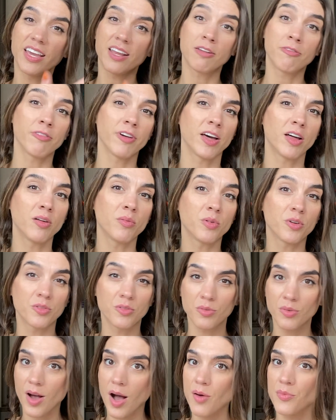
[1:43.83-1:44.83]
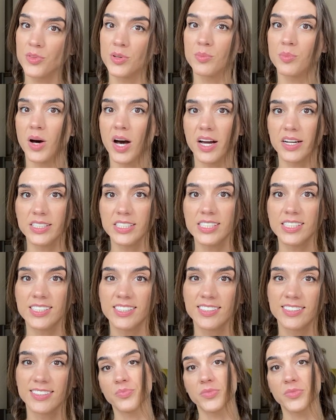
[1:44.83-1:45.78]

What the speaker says: and available throughout the body.